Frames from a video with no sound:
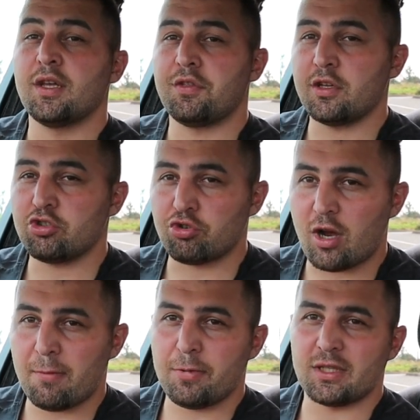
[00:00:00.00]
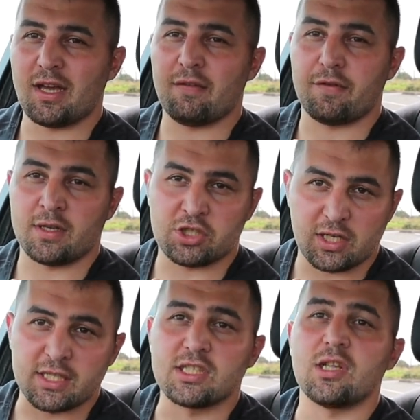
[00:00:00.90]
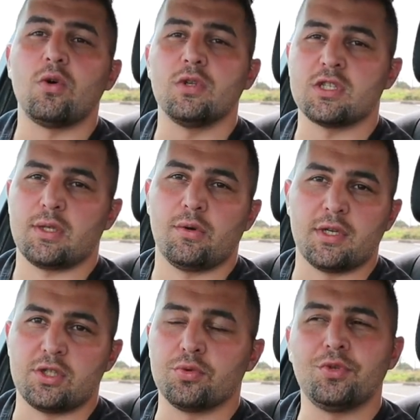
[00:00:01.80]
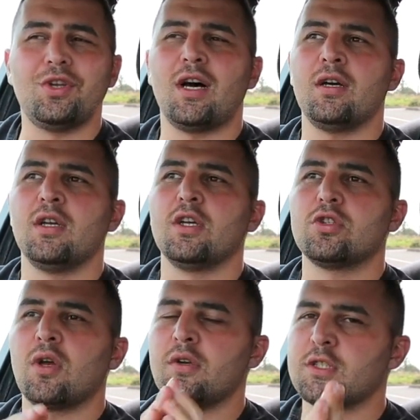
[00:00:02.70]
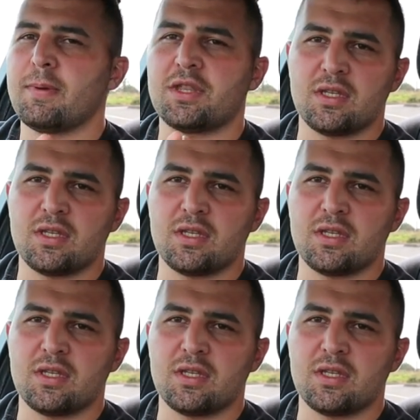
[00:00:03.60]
Then drop it eventually, slowly, slowly. Don't expect